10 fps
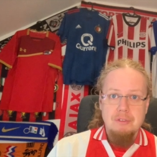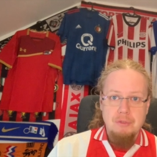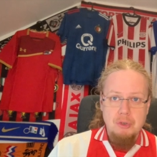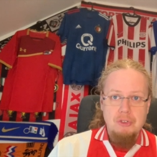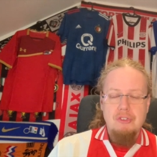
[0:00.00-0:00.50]
the
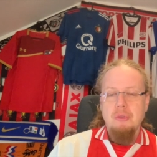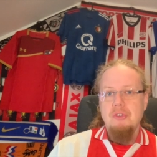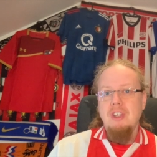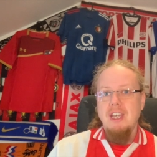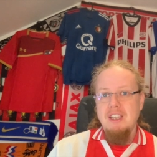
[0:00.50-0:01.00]
worst, to
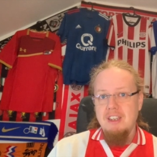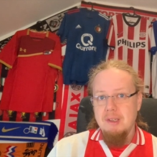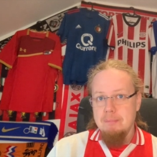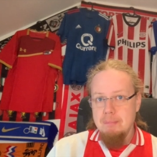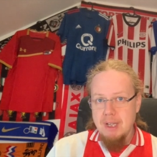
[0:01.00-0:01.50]
10,
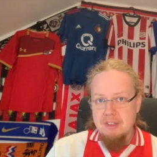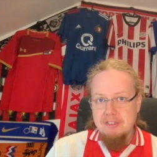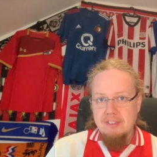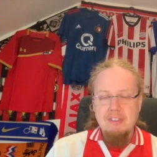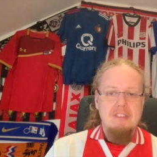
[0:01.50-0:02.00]
the
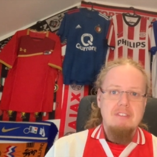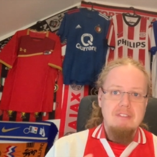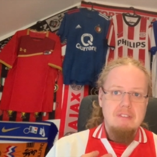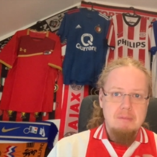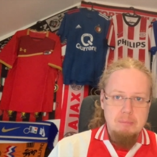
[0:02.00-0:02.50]
best.
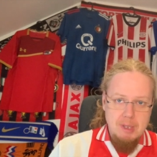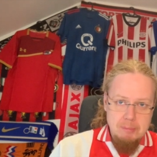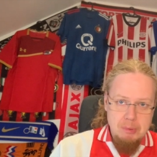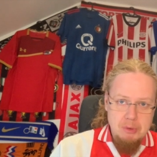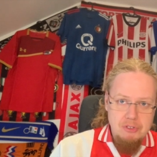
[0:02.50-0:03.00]
My
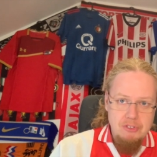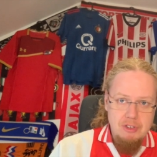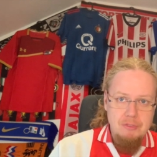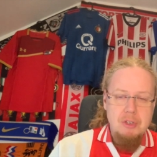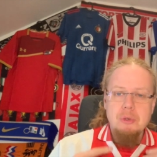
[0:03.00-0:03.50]

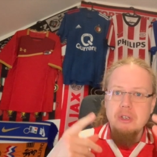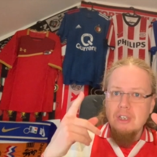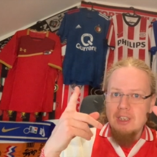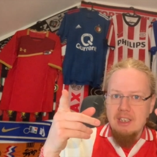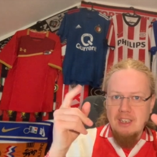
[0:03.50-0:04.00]
personal view.
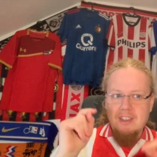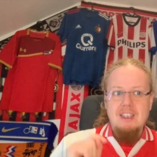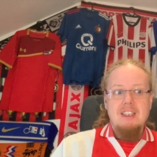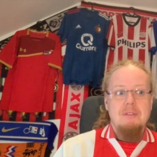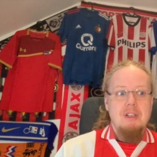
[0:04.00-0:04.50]
At
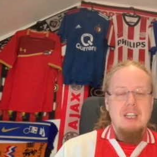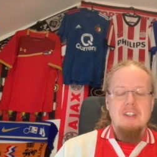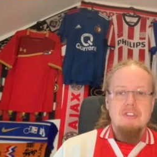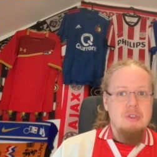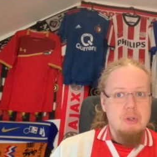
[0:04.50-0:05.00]
the end, I will
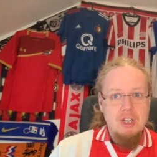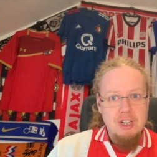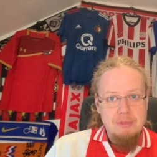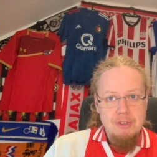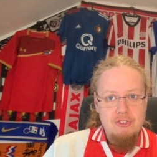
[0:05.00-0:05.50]
ask you
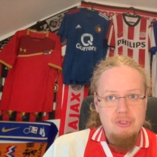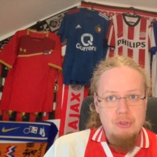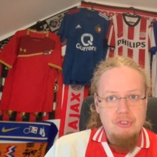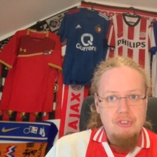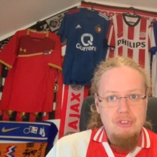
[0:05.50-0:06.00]
which
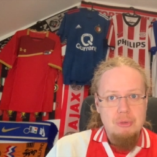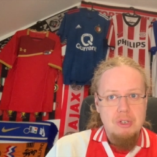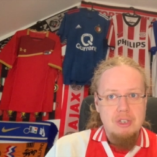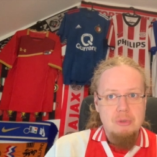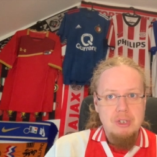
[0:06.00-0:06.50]
jerseys you
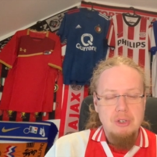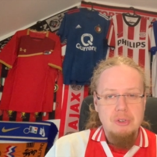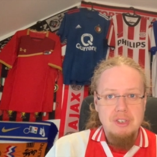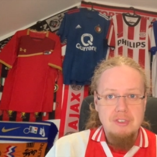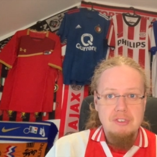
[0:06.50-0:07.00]
agree
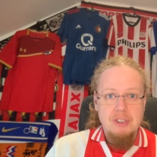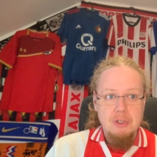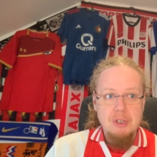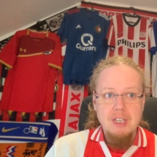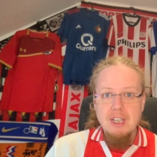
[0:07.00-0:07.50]
or
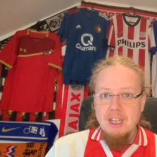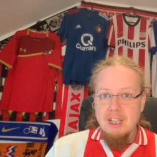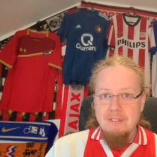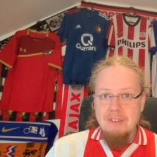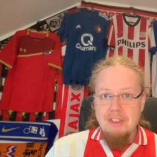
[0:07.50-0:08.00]
disagree
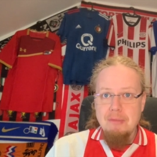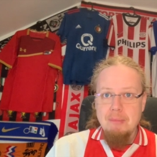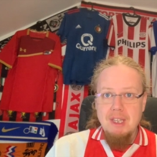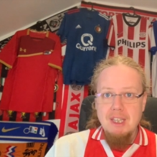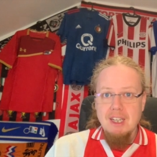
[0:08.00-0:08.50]
with
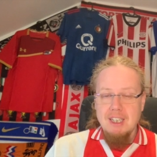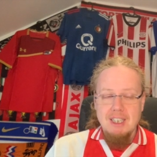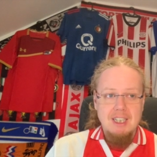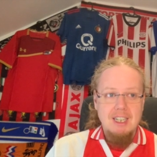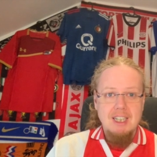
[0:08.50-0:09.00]
me
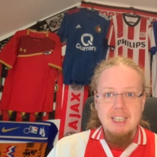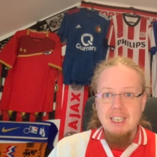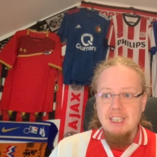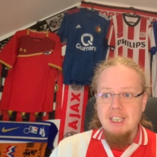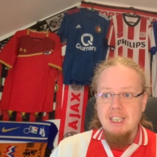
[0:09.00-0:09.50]
uh,
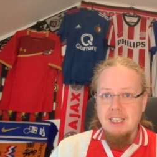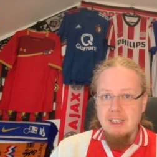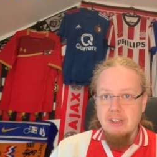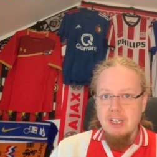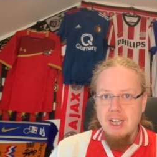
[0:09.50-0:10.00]
in
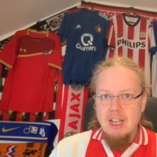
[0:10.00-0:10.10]
here.